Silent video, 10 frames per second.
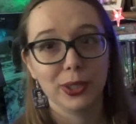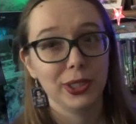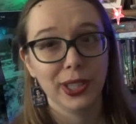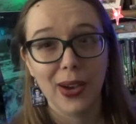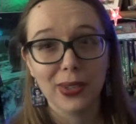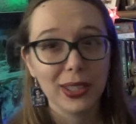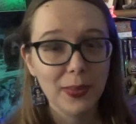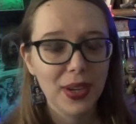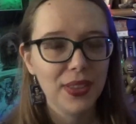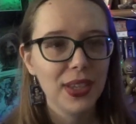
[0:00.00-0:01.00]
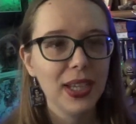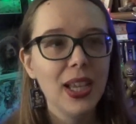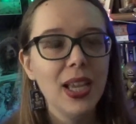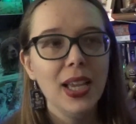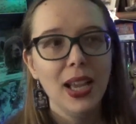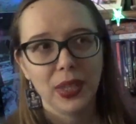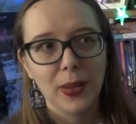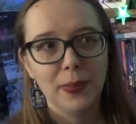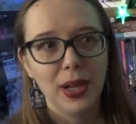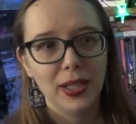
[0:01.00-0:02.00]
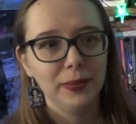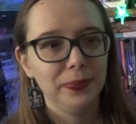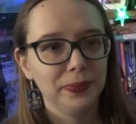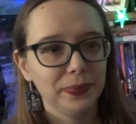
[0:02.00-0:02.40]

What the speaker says: which is not really my thing. But